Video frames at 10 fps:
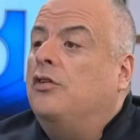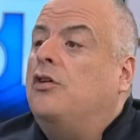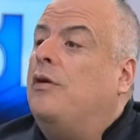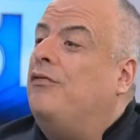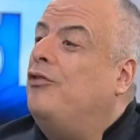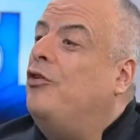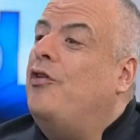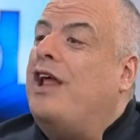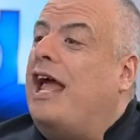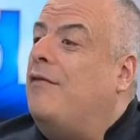So if you're
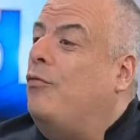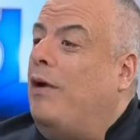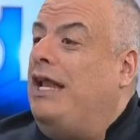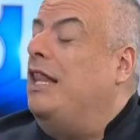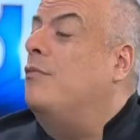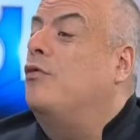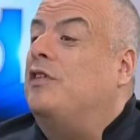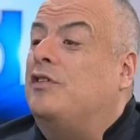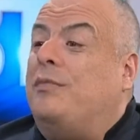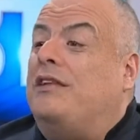going to have a wedding at the
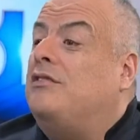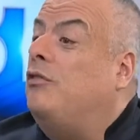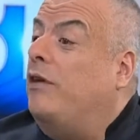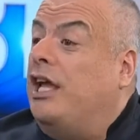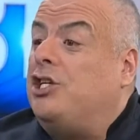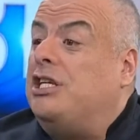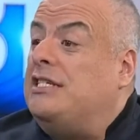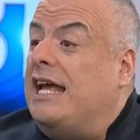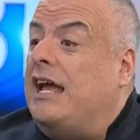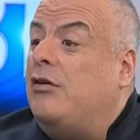most expensive location
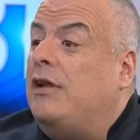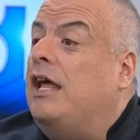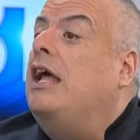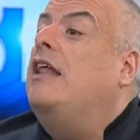in town,